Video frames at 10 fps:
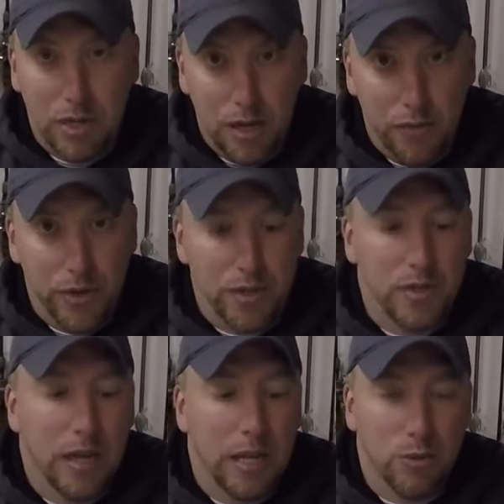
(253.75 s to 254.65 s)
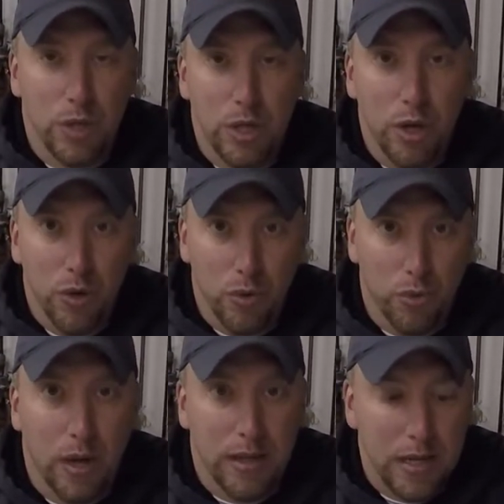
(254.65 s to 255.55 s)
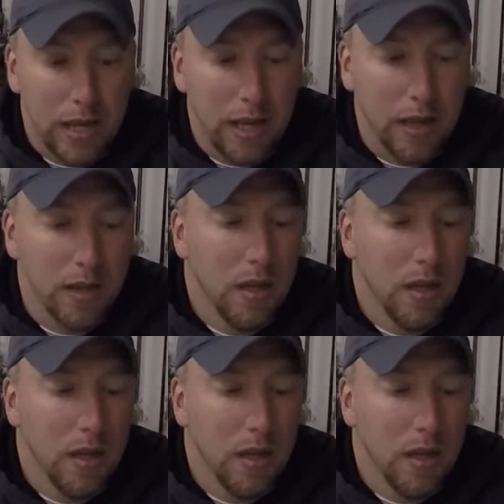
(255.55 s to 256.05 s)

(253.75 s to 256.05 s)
difference as we go throughout the day.